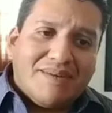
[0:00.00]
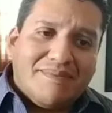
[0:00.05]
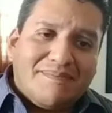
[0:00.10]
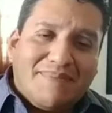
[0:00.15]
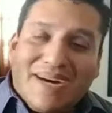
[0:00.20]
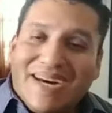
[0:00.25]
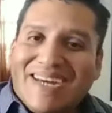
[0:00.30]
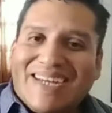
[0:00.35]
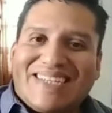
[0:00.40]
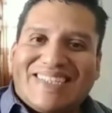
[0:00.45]

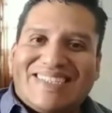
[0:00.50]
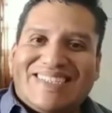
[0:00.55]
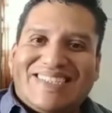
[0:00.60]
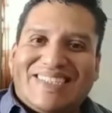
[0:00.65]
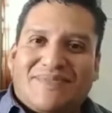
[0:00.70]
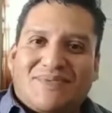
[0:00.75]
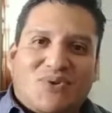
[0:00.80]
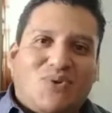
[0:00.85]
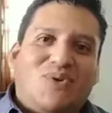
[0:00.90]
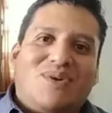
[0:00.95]
but
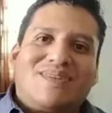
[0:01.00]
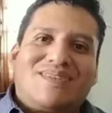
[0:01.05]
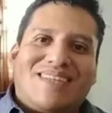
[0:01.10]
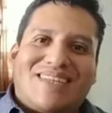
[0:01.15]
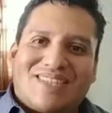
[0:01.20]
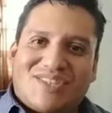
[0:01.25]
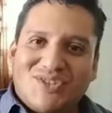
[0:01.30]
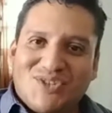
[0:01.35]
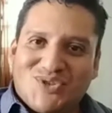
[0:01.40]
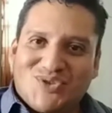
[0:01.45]
of course,
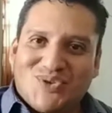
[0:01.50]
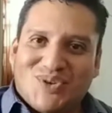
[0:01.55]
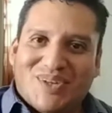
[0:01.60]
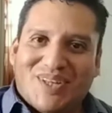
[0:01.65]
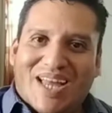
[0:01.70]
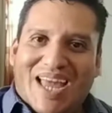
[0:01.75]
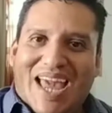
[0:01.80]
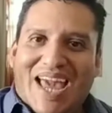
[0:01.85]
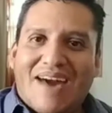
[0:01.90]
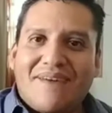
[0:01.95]
as
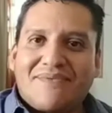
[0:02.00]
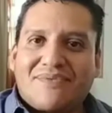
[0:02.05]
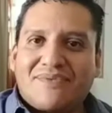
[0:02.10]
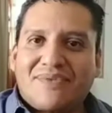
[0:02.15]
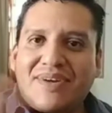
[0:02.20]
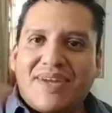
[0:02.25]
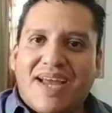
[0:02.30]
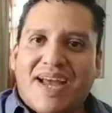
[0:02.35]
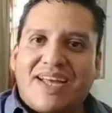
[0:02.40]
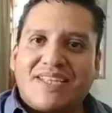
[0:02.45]
usual, I have
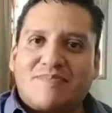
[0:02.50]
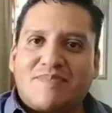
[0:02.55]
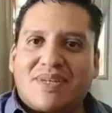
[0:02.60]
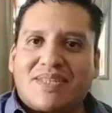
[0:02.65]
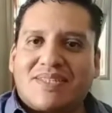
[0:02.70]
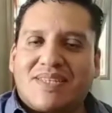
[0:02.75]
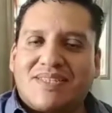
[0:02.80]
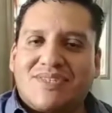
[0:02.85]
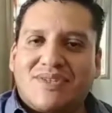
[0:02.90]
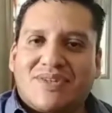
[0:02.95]
3
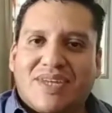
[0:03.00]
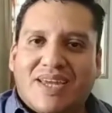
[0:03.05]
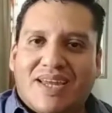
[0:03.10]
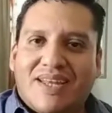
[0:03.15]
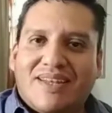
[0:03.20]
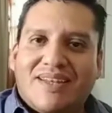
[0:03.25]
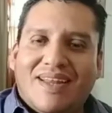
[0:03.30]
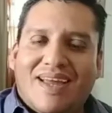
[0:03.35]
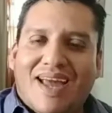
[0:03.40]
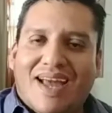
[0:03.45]
aspects that you
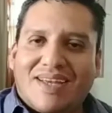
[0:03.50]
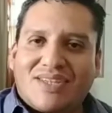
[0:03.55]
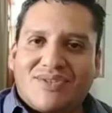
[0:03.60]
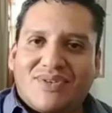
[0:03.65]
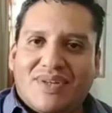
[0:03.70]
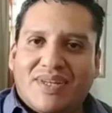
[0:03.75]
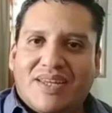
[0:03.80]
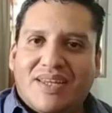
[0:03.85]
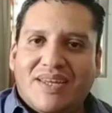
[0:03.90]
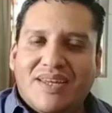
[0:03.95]
can
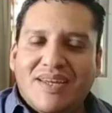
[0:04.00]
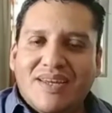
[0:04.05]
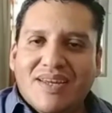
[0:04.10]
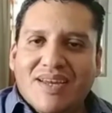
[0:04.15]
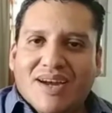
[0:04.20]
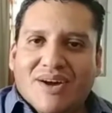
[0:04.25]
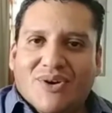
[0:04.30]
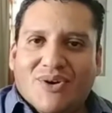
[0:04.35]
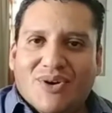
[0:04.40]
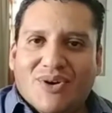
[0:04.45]
actually,
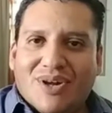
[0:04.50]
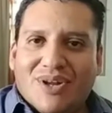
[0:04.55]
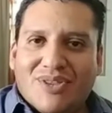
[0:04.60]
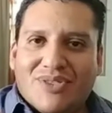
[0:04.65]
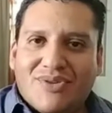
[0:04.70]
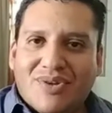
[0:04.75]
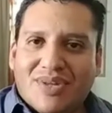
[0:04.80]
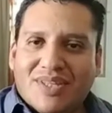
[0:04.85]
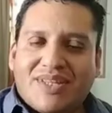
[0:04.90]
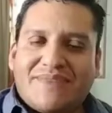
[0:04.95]
or
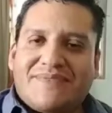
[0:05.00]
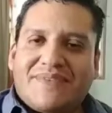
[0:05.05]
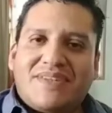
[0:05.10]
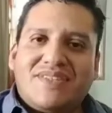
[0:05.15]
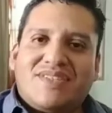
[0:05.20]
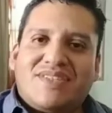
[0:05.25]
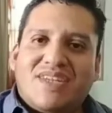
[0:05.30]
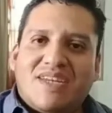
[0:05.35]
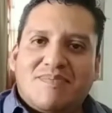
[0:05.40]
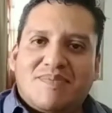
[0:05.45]
3
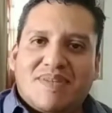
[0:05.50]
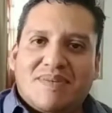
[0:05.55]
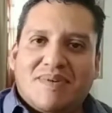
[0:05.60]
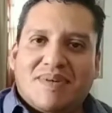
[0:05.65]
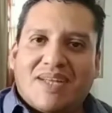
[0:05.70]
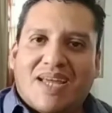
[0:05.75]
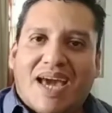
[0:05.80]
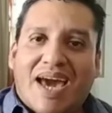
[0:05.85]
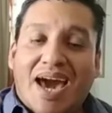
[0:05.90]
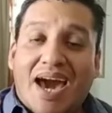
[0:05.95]
different tips
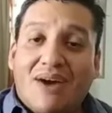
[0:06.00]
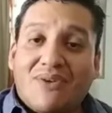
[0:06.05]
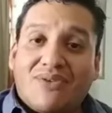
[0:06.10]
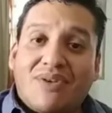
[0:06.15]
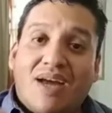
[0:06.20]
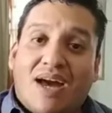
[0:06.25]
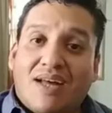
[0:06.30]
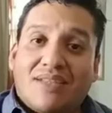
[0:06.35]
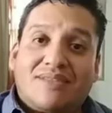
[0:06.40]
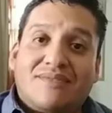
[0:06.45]
about how
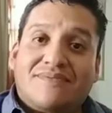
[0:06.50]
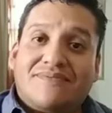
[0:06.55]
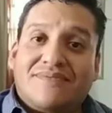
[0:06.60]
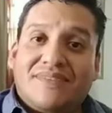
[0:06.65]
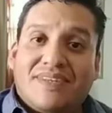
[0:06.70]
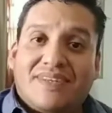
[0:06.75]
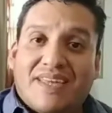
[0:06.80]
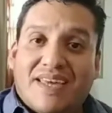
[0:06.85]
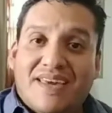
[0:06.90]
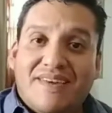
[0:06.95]
not to
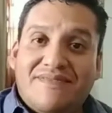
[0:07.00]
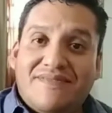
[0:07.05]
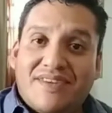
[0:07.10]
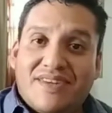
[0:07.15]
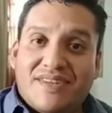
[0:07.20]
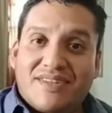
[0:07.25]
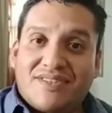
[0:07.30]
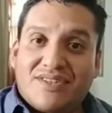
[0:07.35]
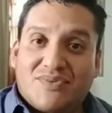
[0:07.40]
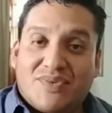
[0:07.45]
feel
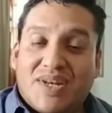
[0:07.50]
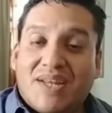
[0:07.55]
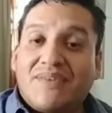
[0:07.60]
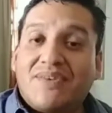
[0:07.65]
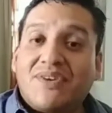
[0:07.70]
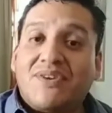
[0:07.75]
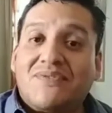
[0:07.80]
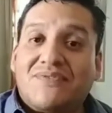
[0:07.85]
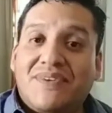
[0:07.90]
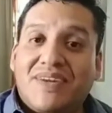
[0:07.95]
envious, or
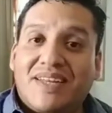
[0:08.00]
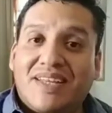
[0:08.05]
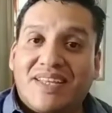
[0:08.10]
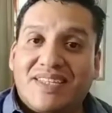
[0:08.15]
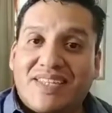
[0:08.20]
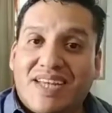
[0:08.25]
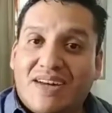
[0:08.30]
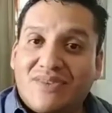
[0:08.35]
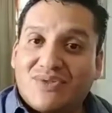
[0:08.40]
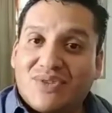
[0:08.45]
whenever you feel
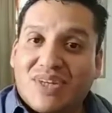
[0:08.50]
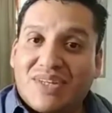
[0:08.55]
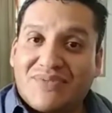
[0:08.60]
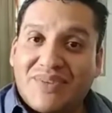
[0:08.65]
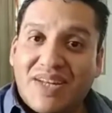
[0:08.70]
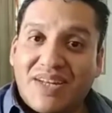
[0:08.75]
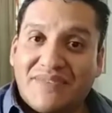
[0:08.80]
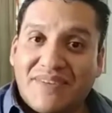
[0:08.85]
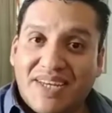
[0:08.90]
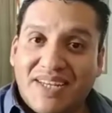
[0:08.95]
it, how to get
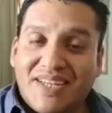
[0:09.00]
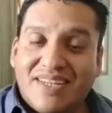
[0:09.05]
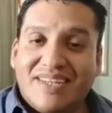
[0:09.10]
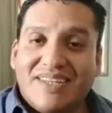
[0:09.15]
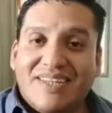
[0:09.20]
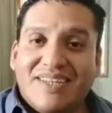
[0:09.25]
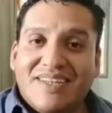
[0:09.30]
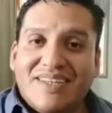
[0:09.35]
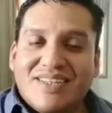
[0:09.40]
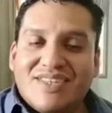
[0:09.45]
rid of it.
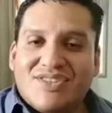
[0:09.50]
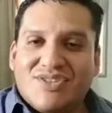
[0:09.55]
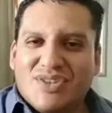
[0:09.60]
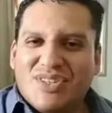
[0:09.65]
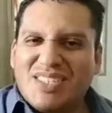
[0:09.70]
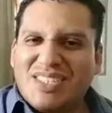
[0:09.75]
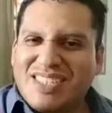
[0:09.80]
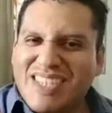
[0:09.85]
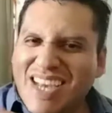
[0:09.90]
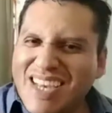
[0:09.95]
So
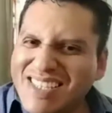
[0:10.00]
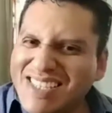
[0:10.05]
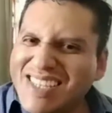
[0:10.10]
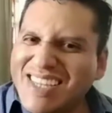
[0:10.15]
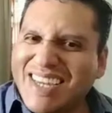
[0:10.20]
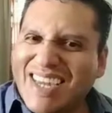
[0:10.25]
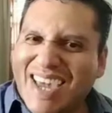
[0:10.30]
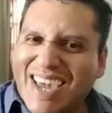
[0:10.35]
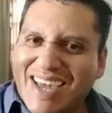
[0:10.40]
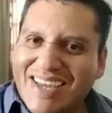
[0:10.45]
just
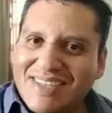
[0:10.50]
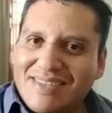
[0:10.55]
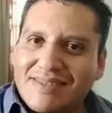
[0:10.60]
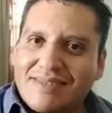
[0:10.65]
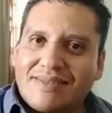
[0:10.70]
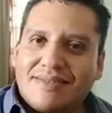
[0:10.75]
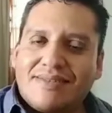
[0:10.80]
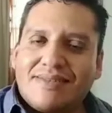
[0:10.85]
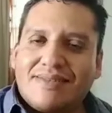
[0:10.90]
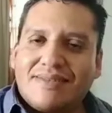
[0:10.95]
in
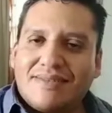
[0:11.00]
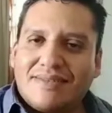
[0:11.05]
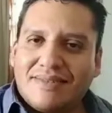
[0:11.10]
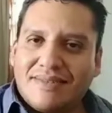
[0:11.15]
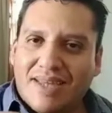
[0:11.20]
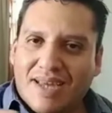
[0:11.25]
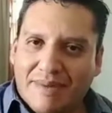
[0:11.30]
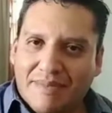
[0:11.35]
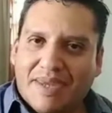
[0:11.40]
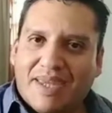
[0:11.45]
case,
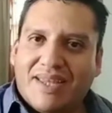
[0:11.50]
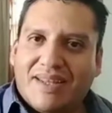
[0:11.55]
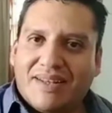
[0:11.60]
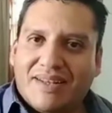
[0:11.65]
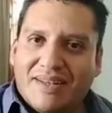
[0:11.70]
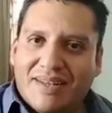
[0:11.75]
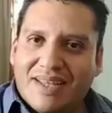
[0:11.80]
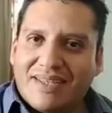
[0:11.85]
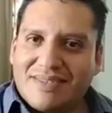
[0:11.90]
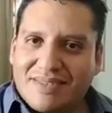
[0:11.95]
I
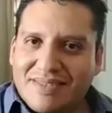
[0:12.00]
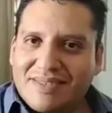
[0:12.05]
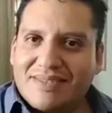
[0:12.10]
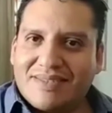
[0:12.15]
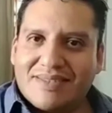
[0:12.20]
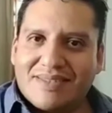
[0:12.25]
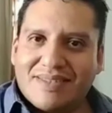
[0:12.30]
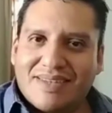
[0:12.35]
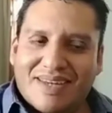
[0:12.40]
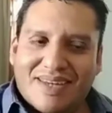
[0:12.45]
mean,
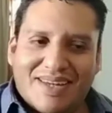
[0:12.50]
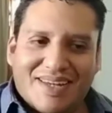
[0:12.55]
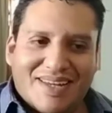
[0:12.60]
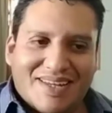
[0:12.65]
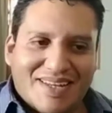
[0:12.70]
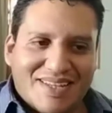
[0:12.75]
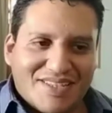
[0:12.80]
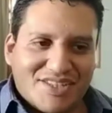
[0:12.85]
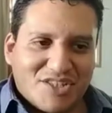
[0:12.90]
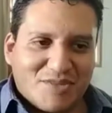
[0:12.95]
let's
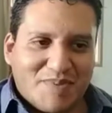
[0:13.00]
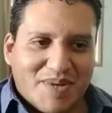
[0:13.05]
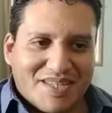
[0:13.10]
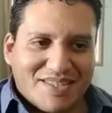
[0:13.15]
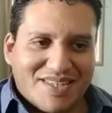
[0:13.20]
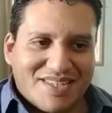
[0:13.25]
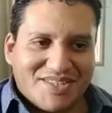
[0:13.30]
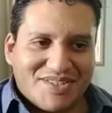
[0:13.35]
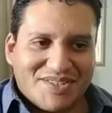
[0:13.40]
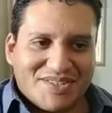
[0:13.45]
just pay
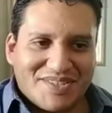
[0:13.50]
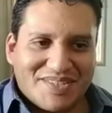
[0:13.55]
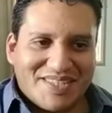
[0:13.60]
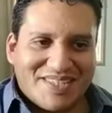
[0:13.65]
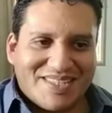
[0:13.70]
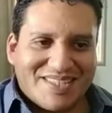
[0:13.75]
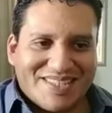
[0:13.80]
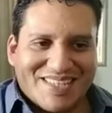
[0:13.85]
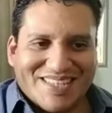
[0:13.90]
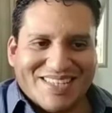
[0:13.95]
attention to
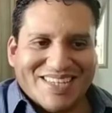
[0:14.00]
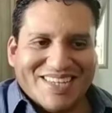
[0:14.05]
this.